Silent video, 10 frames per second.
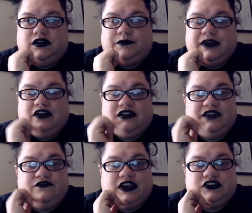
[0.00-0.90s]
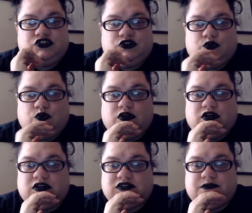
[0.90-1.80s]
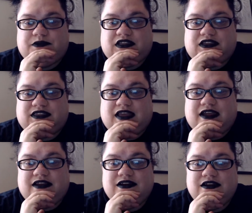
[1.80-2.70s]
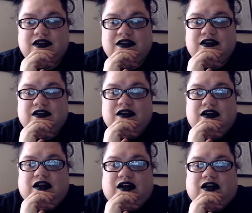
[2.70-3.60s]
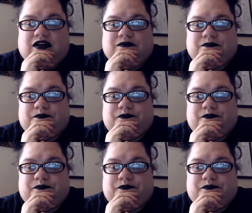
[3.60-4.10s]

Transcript: hairline fracture or something like that. Um,